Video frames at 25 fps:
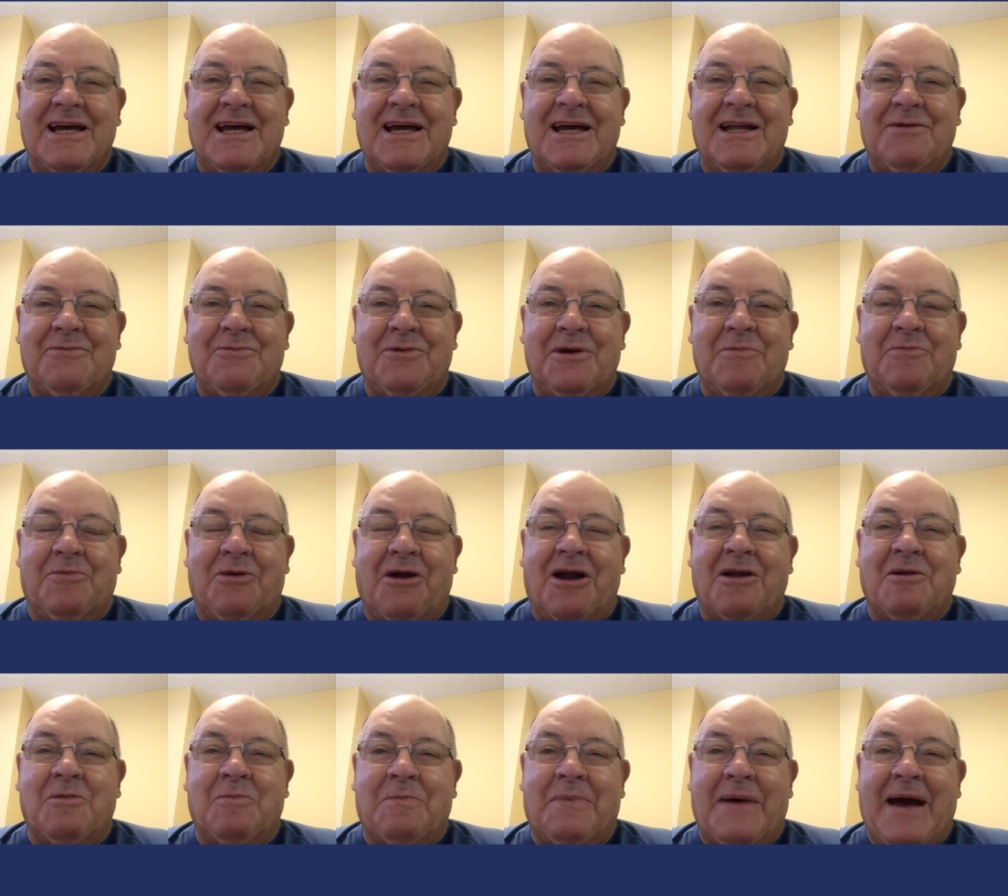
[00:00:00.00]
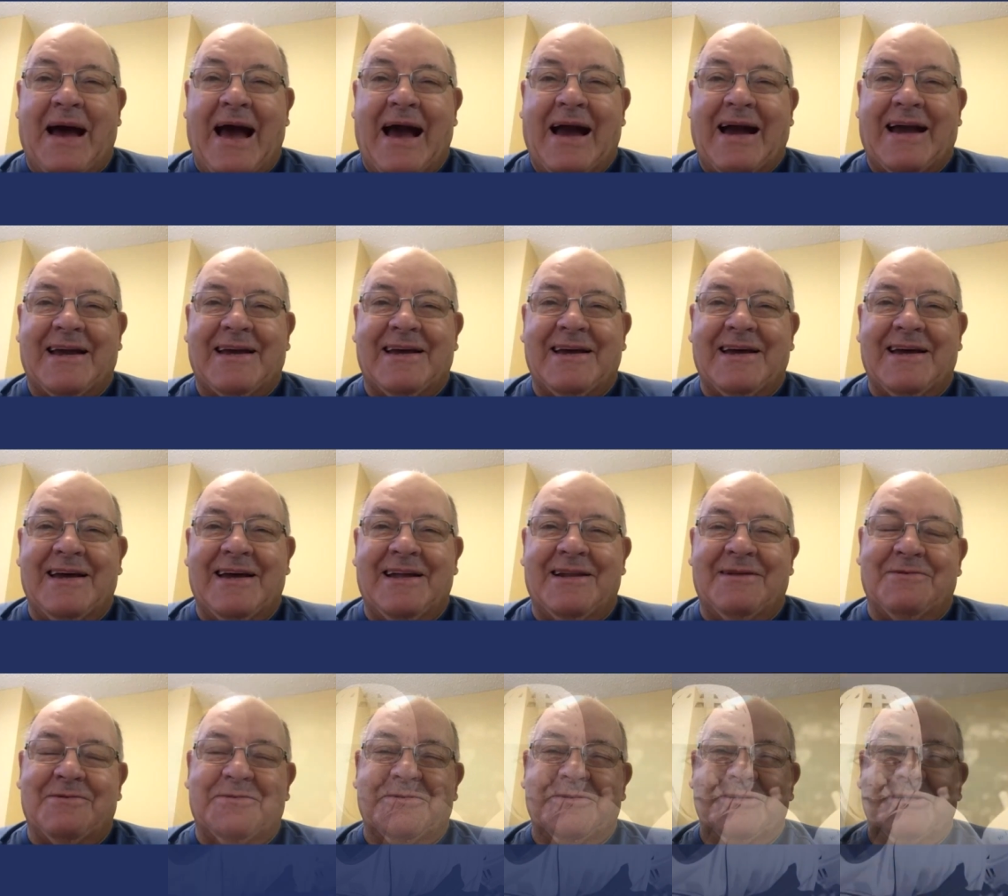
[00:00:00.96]
and we brought him back.
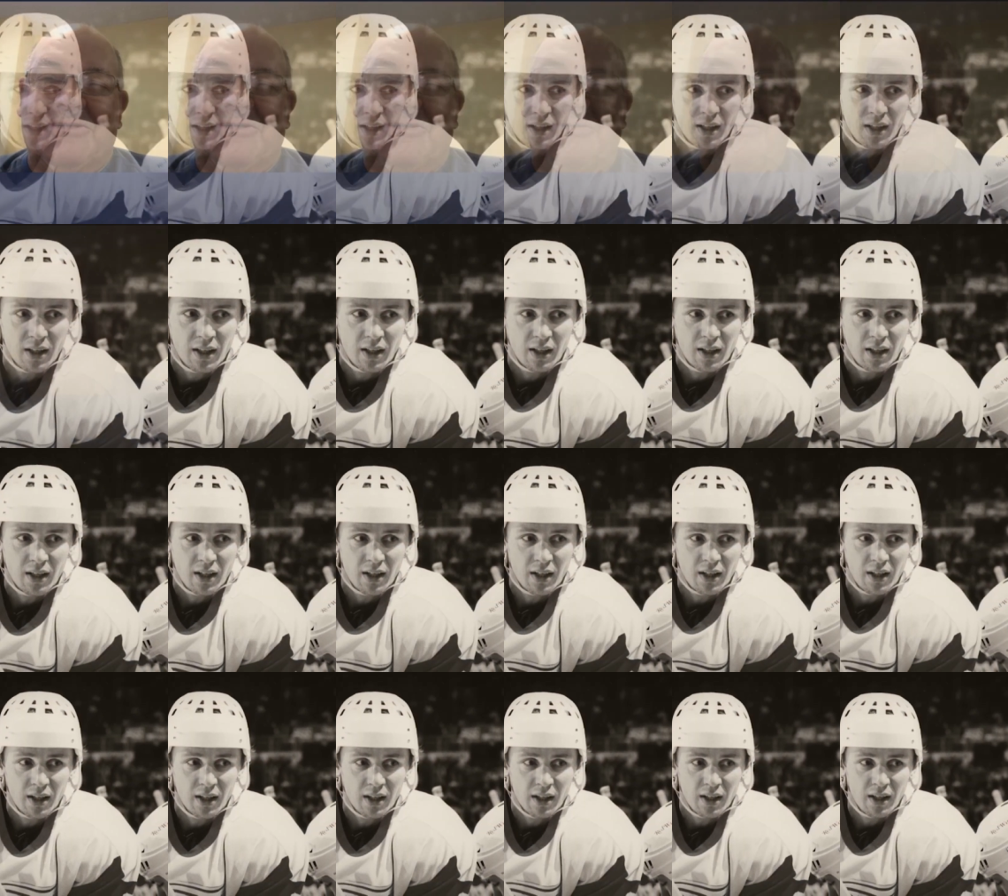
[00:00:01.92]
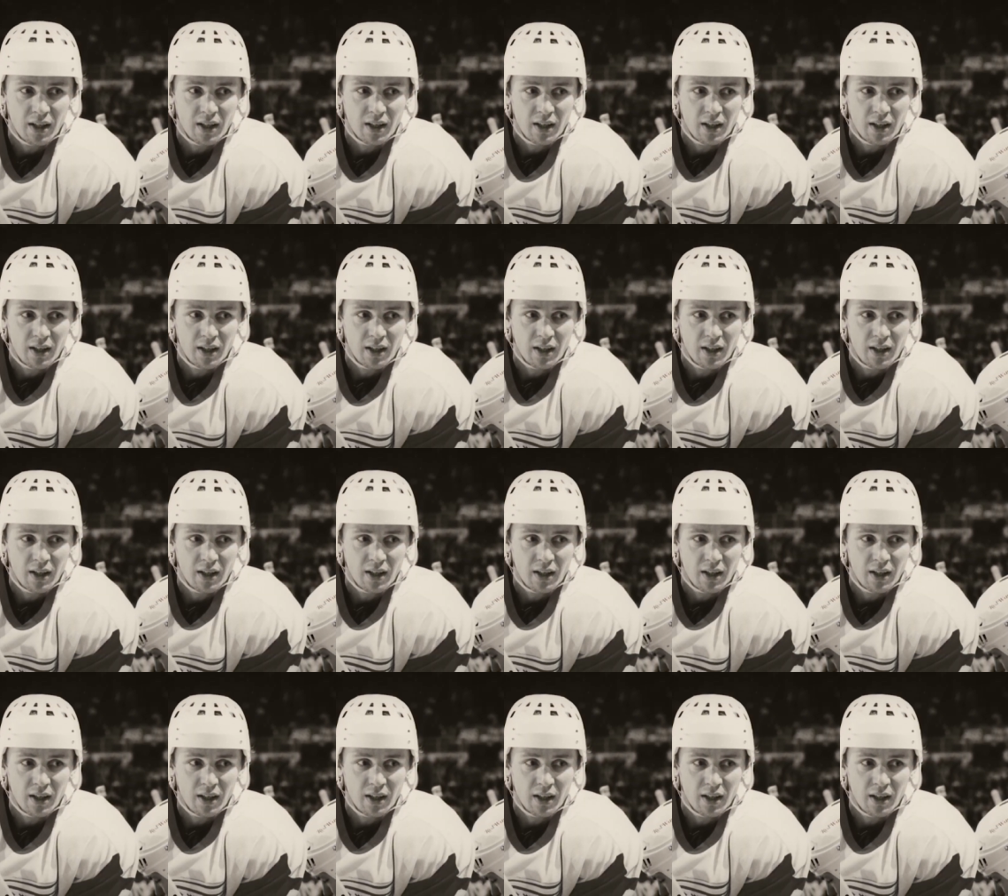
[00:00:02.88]
And would you know it? We